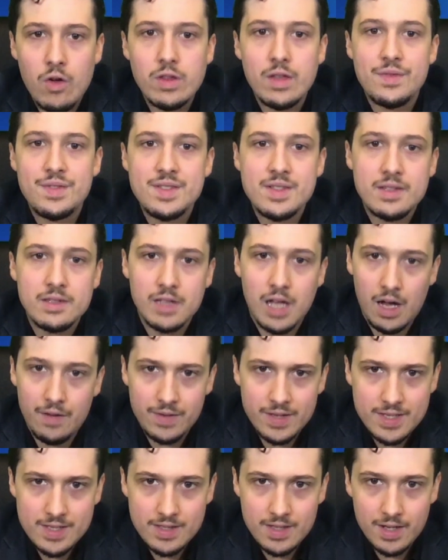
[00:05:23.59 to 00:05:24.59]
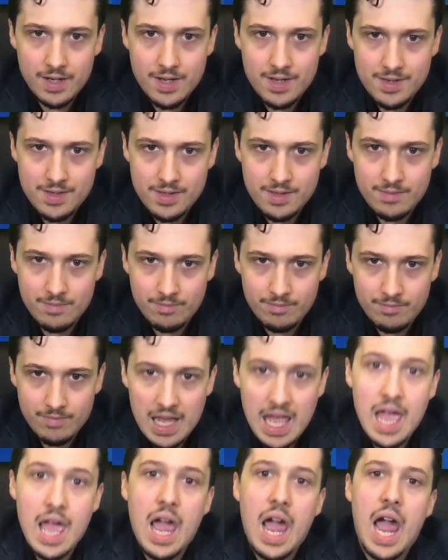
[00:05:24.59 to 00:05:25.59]
of Slavic studies
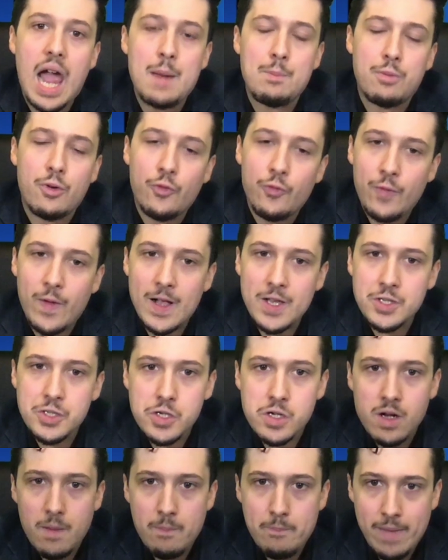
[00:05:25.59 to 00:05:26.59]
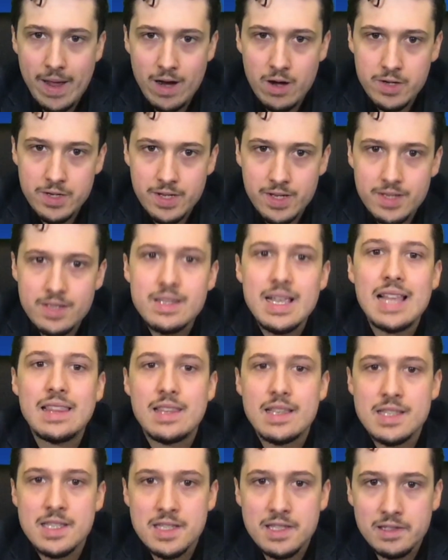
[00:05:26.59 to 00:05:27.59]
and Professor Emeritus at the
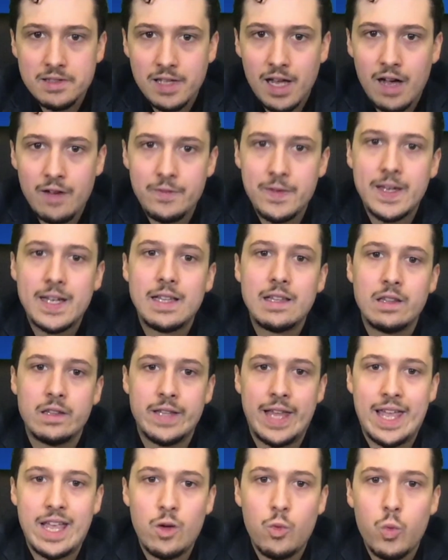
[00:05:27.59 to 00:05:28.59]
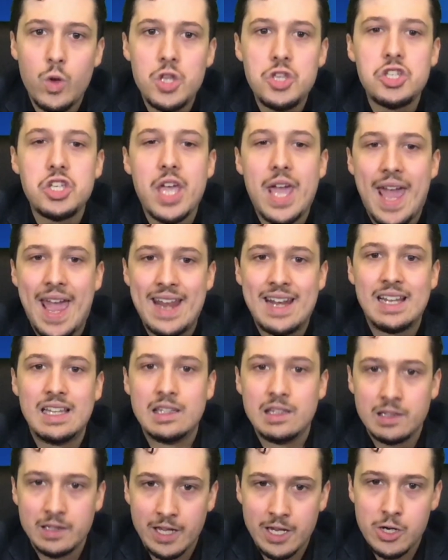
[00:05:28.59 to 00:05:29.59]
Slavic Language and
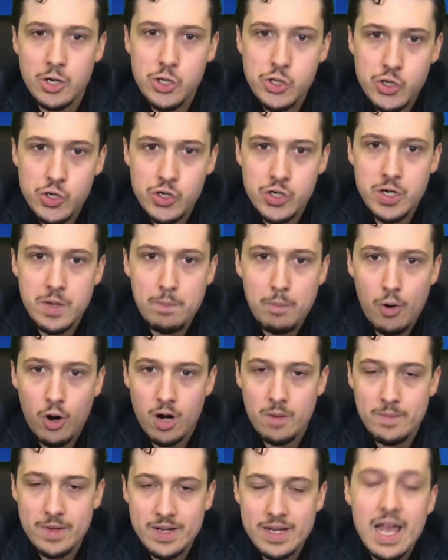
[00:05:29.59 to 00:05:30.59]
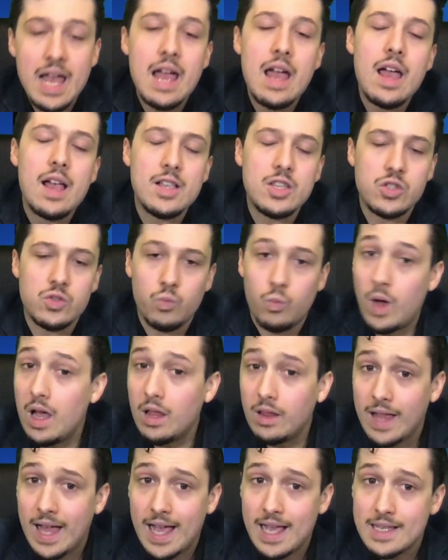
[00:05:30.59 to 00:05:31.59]
Literature Department, as well
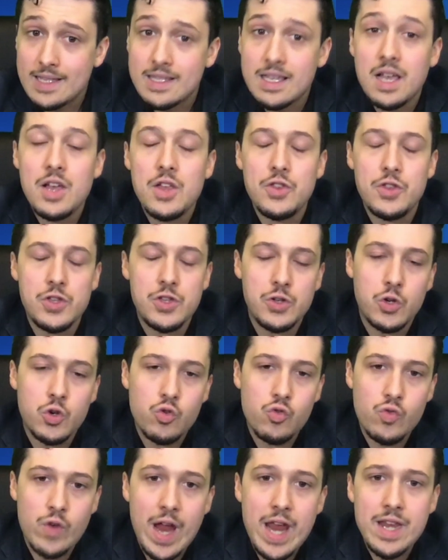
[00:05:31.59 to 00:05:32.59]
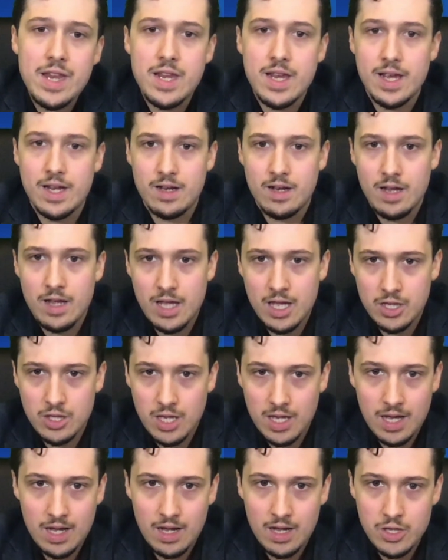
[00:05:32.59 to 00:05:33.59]
as the Ukrainian
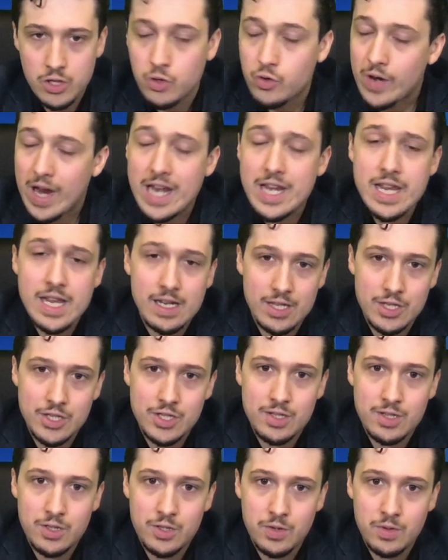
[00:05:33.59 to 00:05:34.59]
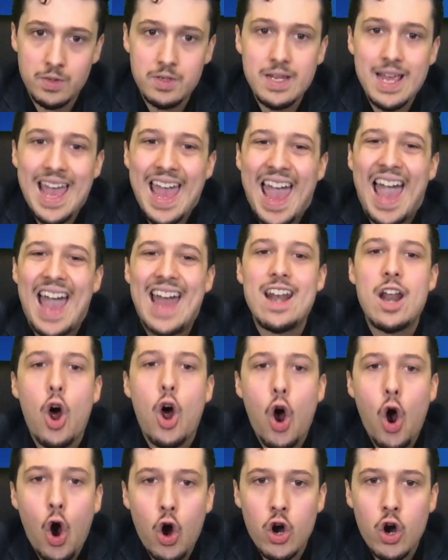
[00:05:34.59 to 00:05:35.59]
Institute at
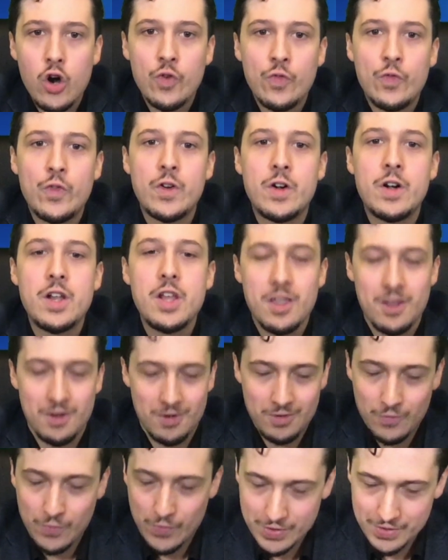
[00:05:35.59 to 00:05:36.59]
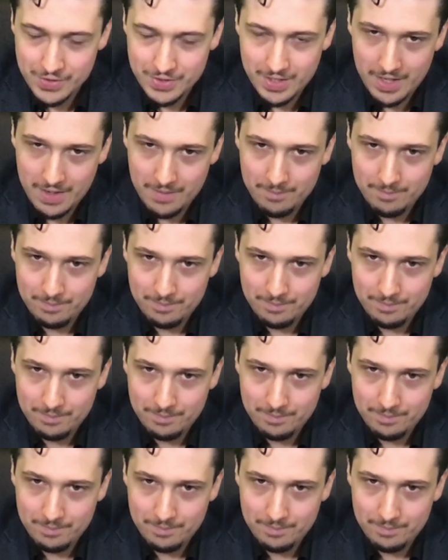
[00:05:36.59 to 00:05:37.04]
Harvard University.